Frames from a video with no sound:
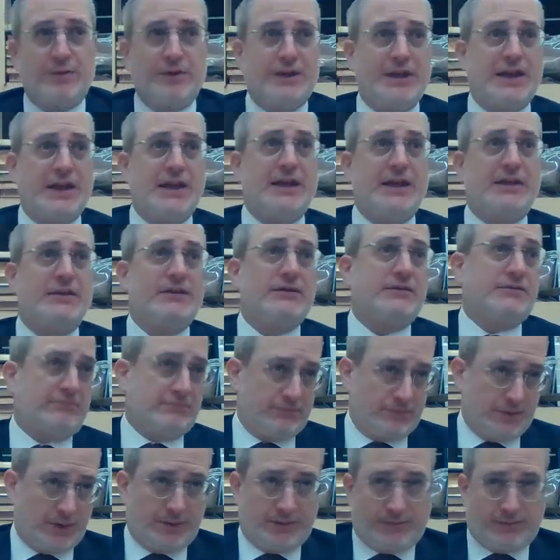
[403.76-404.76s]
We need
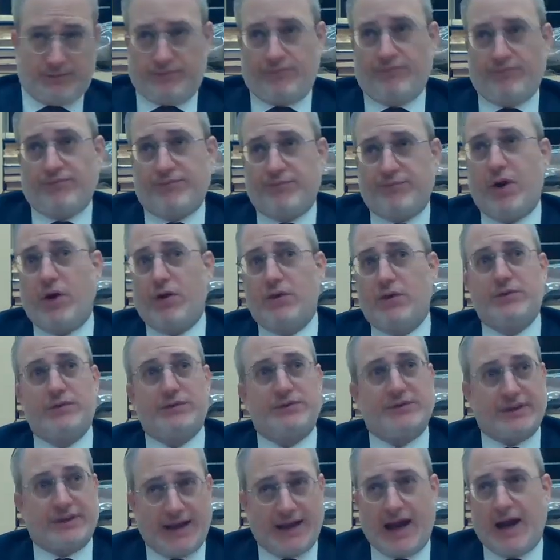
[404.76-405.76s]
the
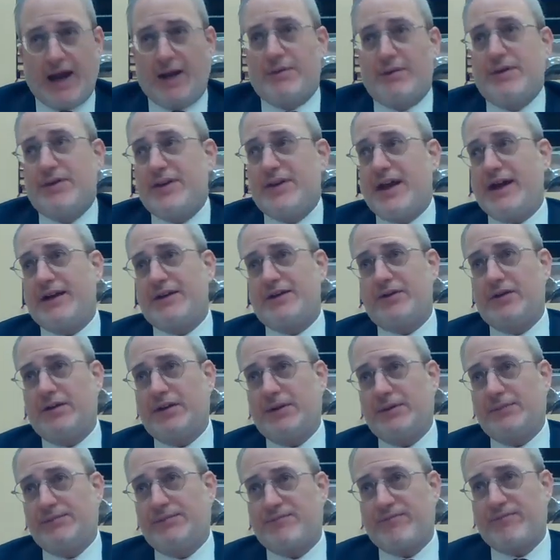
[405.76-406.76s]
poles to carry the
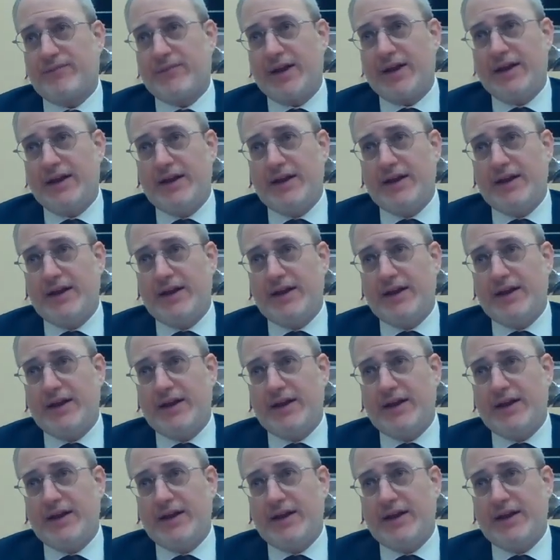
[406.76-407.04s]
Aron.